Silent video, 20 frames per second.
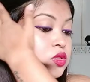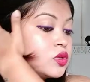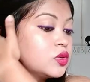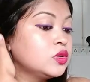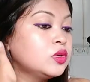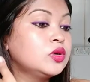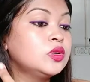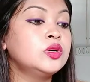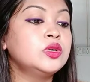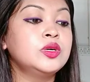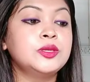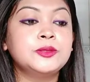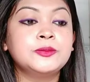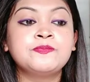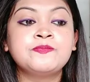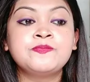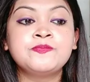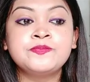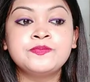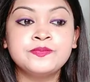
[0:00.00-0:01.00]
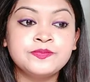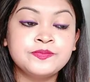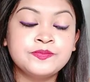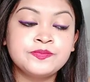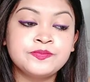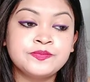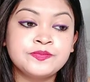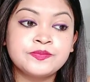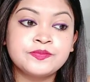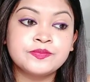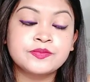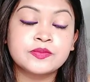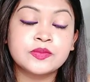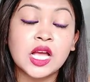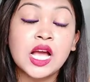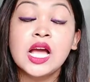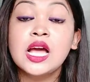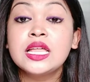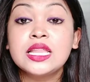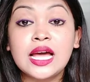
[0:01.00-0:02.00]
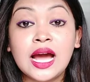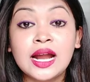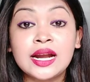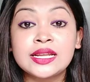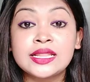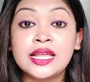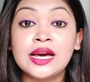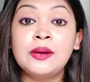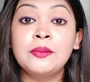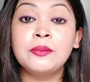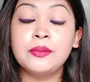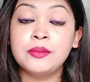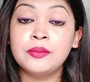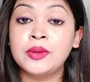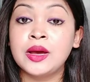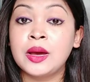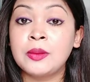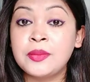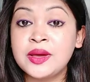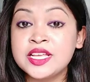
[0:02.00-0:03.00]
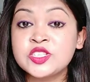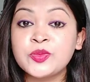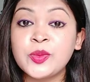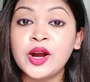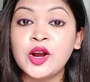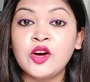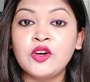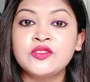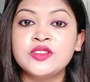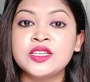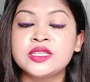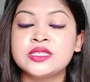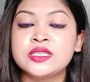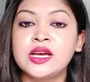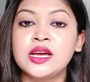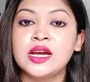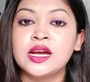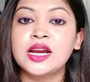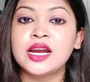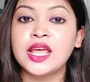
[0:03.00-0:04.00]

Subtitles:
So, and the base part of this